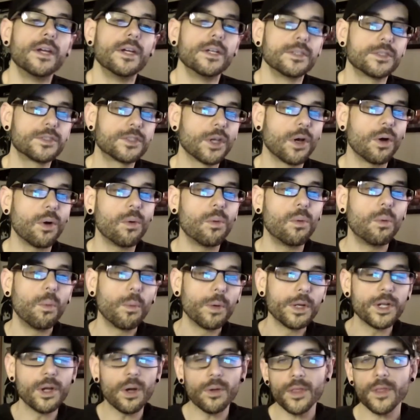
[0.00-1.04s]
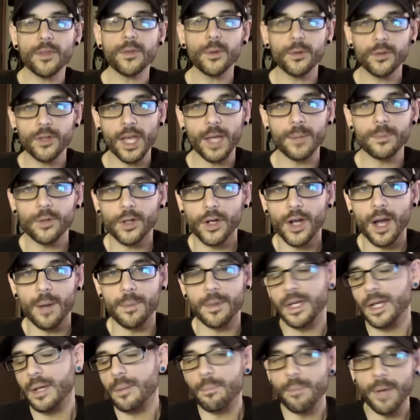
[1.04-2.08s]
So we know that those games are
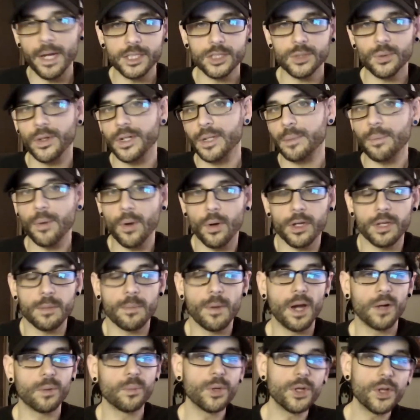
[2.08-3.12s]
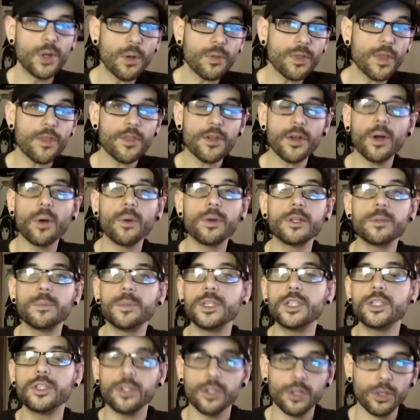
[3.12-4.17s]
coming, Metroid and Pokemon. We know that they're going to be
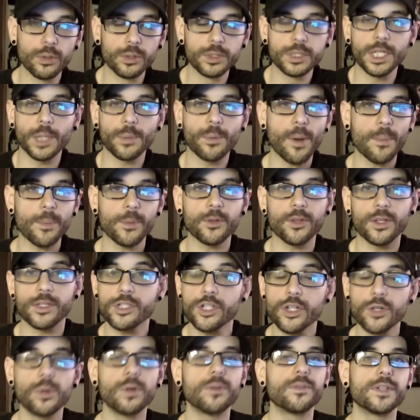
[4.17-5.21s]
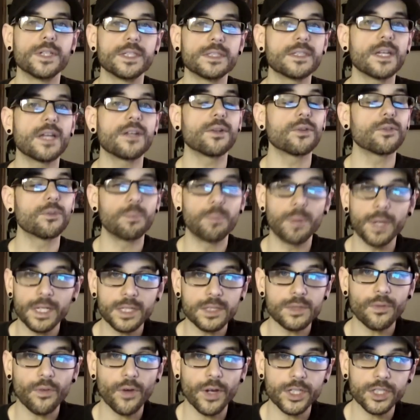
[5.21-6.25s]
huge. They represent two of Nintendo's
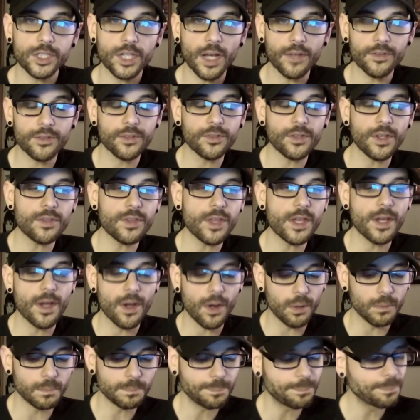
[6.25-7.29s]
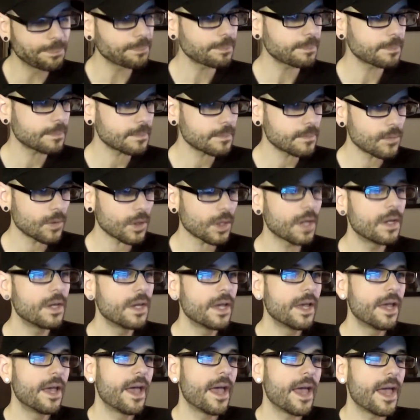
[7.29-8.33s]
biggest franchises that they own.
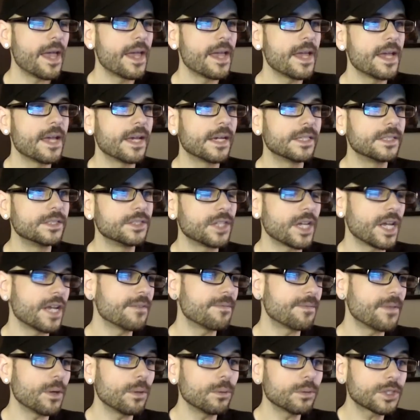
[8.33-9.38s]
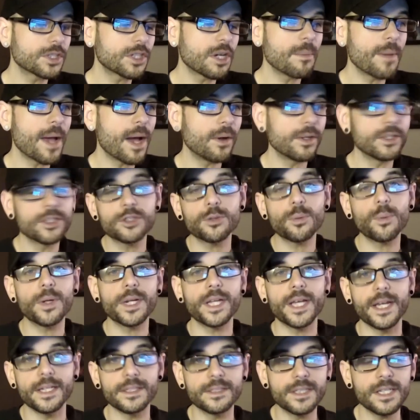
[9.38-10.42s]
And if those come out in
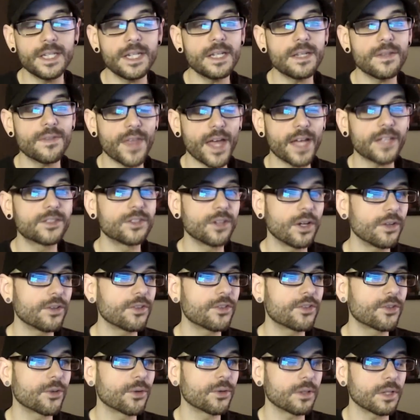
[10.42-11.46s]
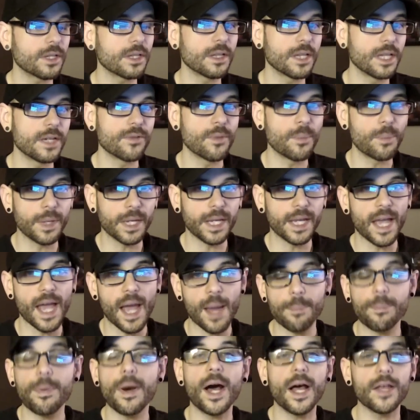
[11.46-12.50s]
twenty eighteen, that does certainly leave a big
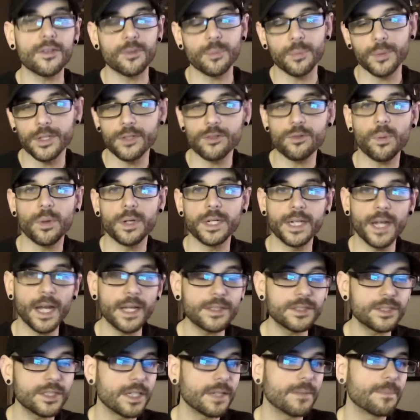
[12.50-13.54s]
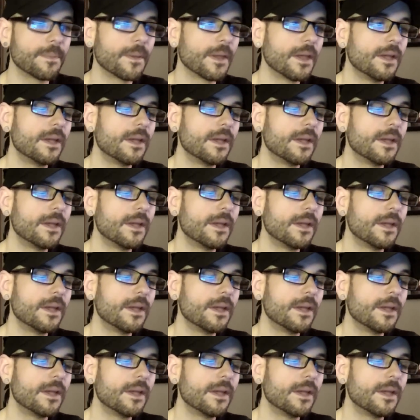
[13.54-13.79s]
gap, possibly in twenty nineteen.